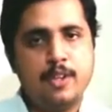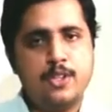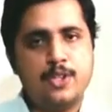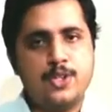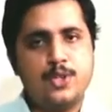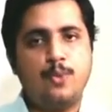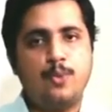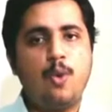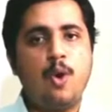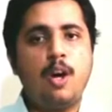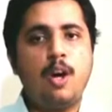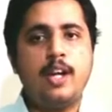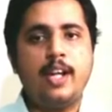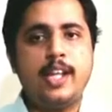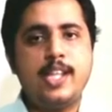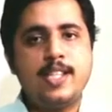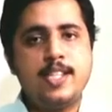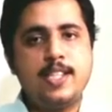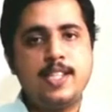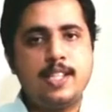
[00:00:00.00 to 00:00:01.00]
So what
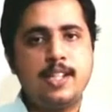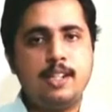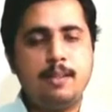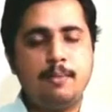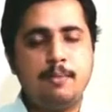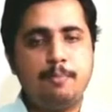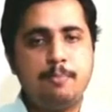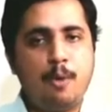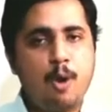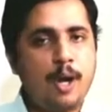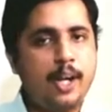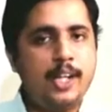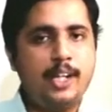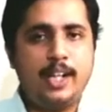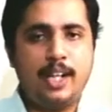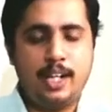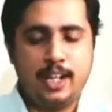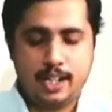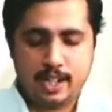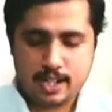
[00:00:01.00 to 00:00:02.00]
is the point
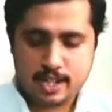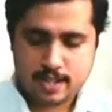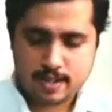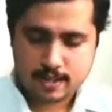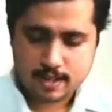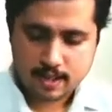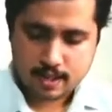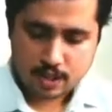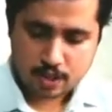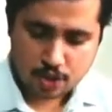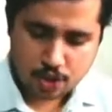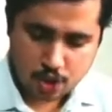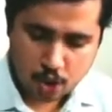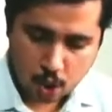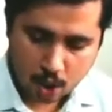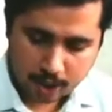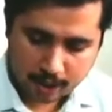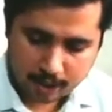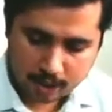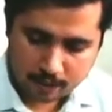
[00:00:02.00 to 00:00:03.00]
telling us?
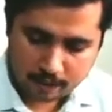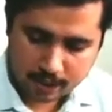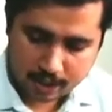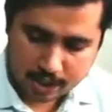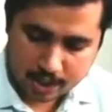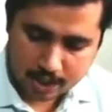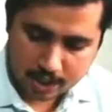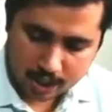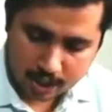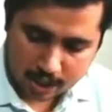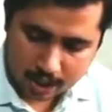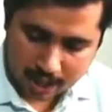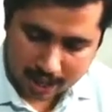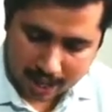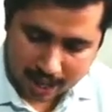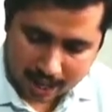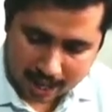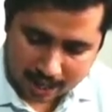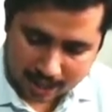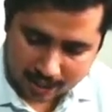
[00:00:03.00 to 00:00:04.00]
Joint venture
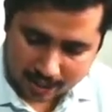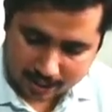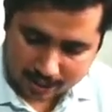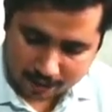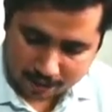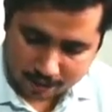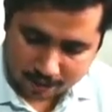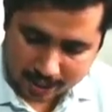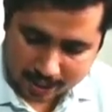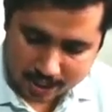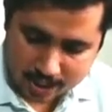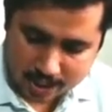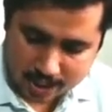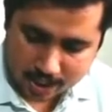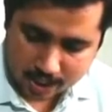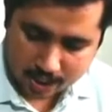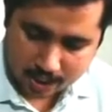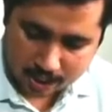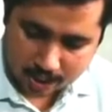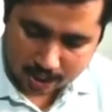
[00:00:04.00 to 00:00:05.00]
and the
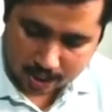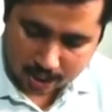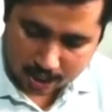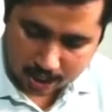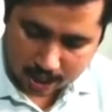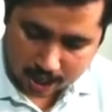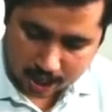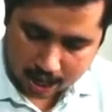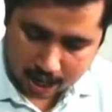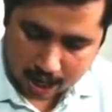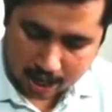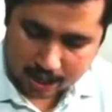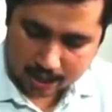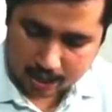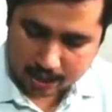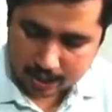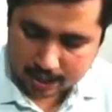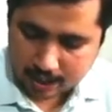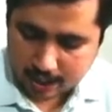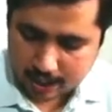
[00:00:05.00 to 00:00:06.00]
venturer are
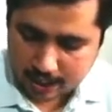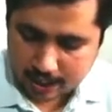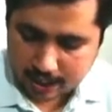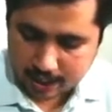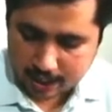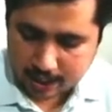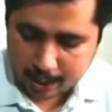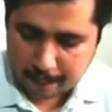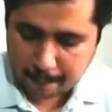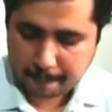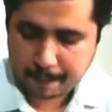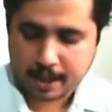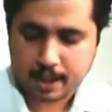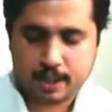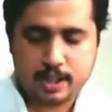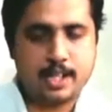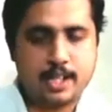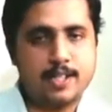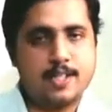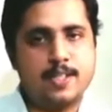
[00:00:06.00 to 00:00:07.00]
related
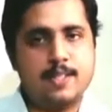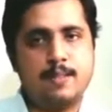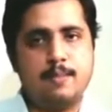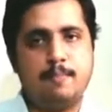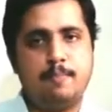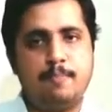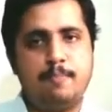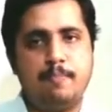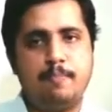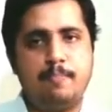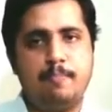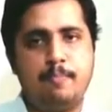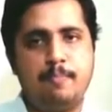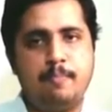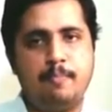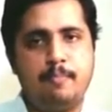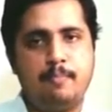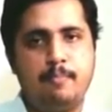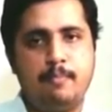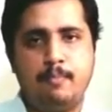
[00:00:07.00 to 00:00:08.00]
parties.
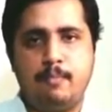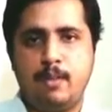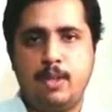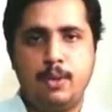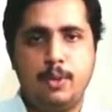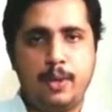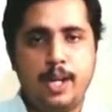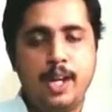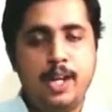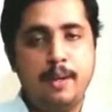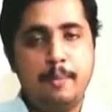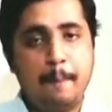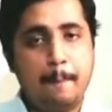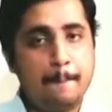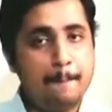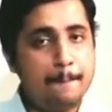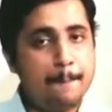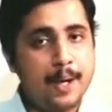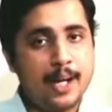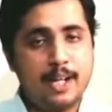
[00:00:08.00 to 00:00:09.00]
Okay,
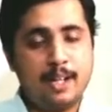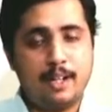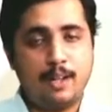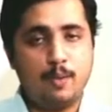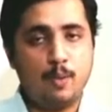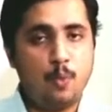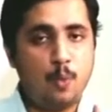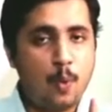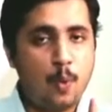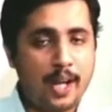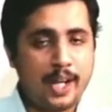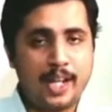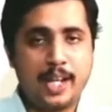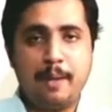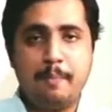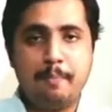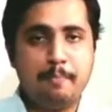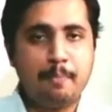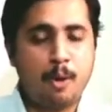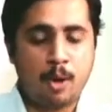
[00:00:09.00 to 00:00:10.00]
but very
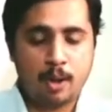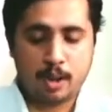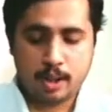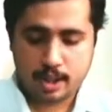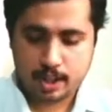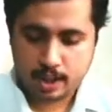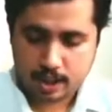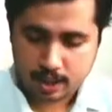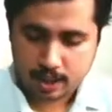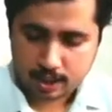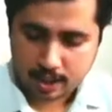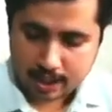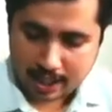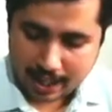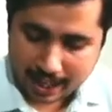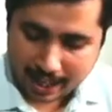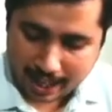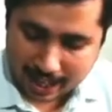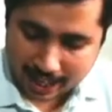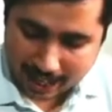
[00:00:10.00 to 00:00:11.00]
important,
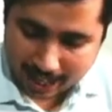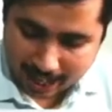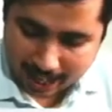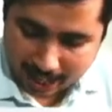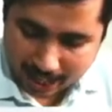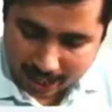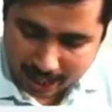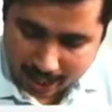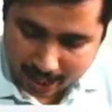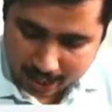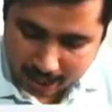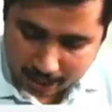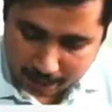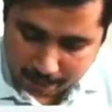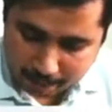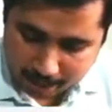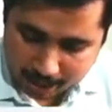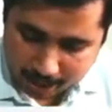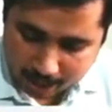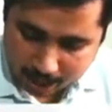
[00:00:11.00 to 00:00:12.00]
A and
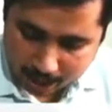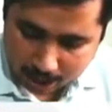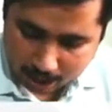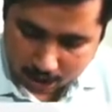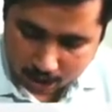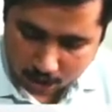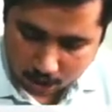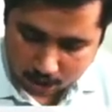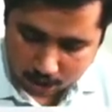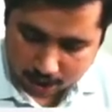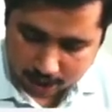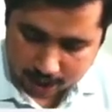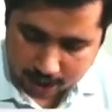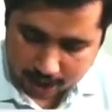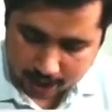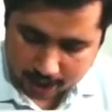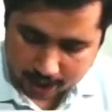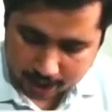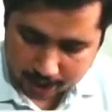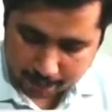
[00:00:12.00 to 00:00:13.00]
B are not
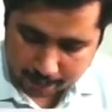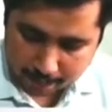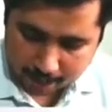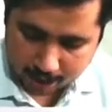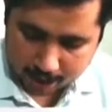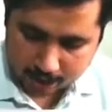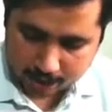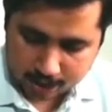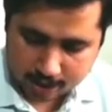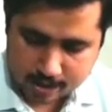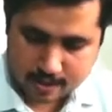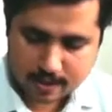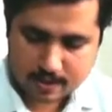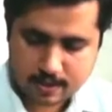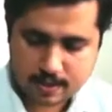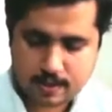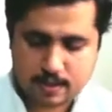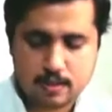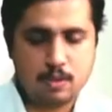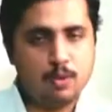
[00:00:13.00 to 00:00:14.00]
related
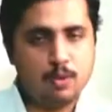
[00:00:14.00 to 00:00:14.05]
parties.